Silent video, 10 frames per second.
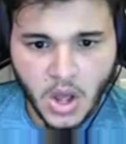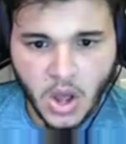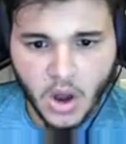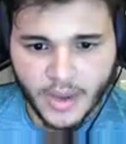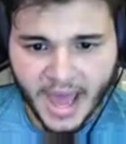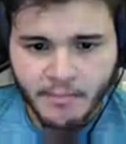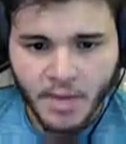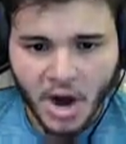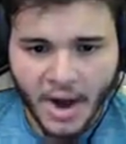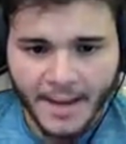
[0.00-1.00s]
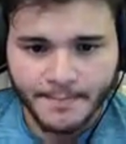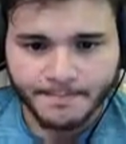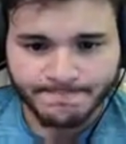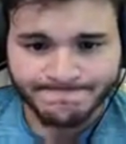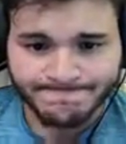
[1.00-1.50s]
Okay. All right.
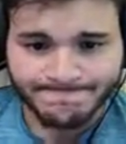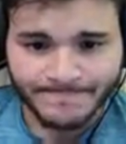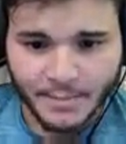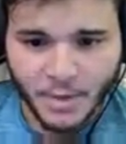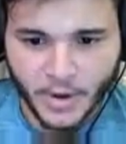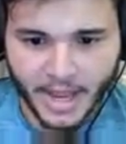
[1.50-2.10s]
I'm going. I'm